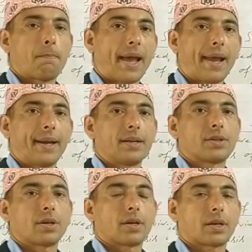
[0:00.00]

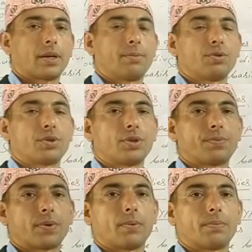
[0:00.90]
bands or community
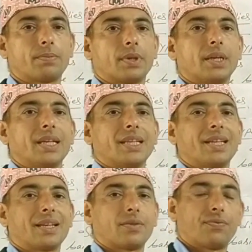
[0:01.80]
from
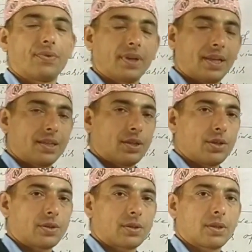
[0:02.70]
near the
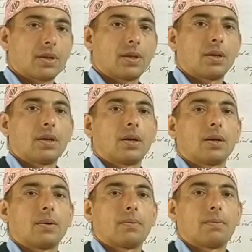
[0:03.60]
villages,
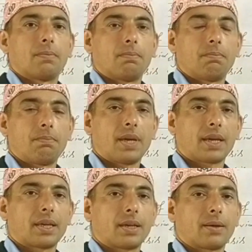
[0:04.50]

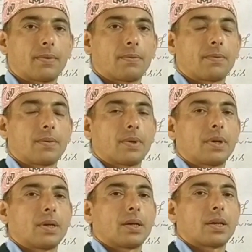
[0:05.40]
making
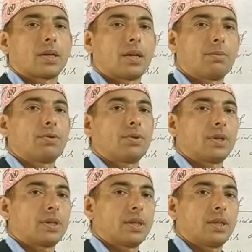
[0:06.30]

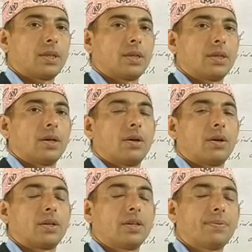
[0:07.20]
community
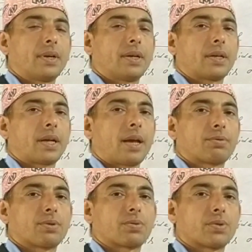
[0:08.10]
or different
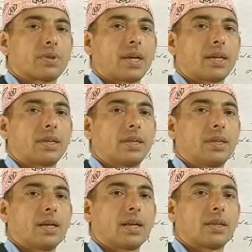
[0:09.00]
types of society
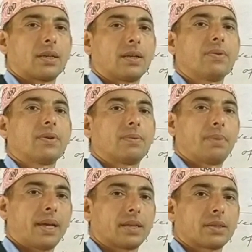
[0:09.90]
near the river
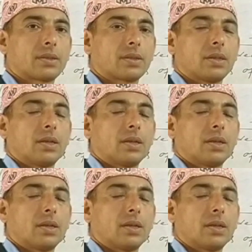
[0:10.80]
banks,